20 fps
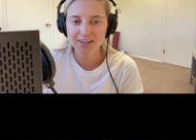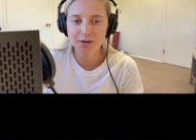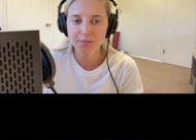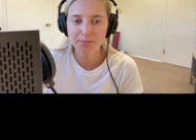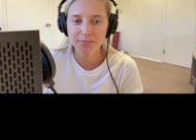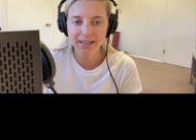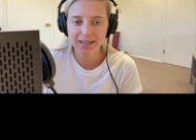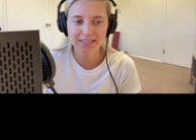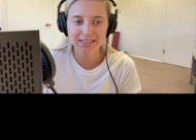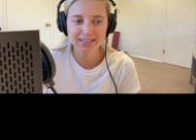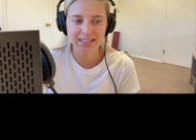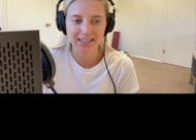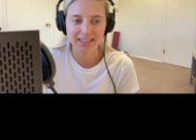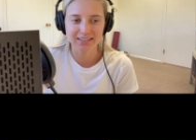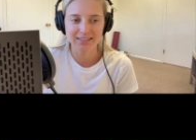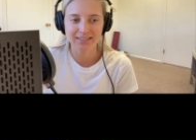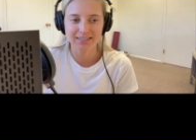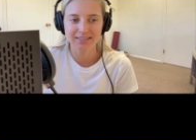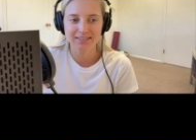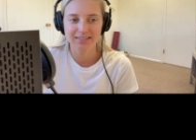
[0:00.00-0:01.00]
sleep Amazing.
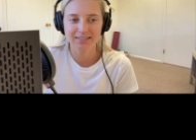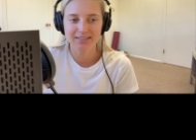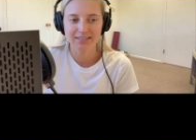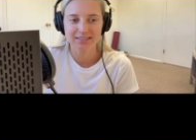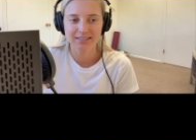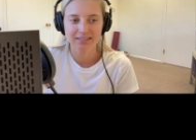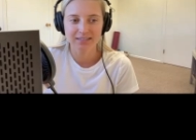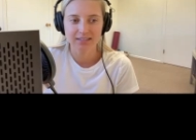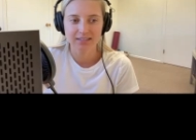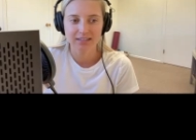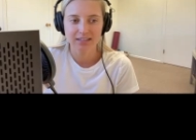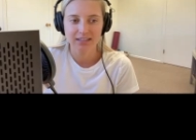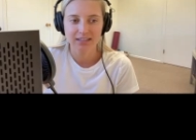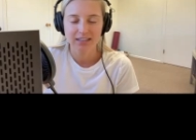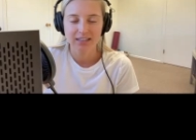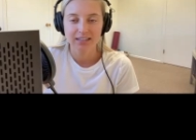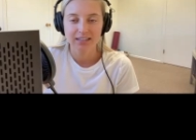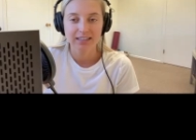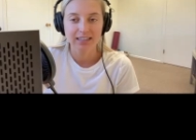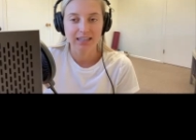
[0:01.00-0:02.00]
too. Mm-hmm.
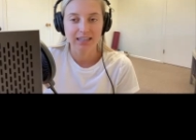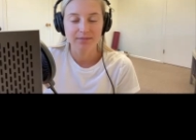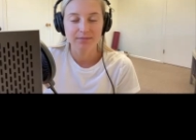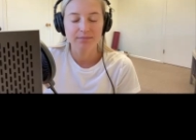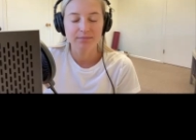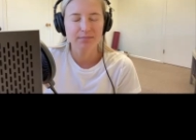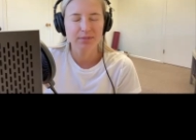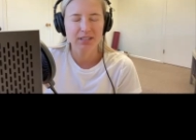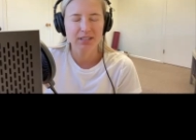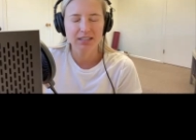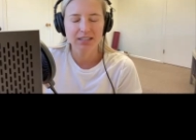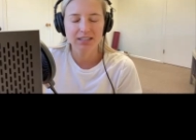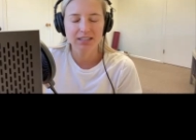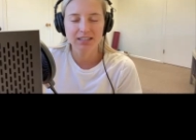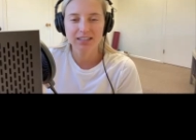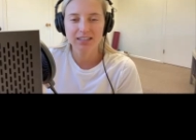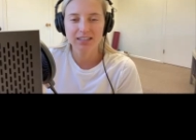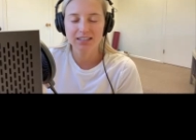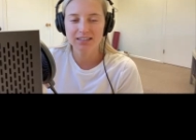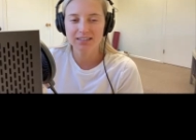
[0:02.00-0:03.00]
Yeah. yeah. I was like, this
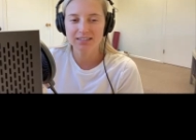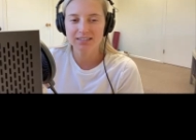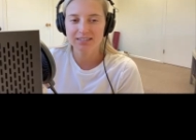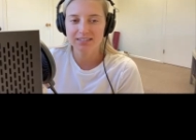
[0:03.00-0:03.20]
is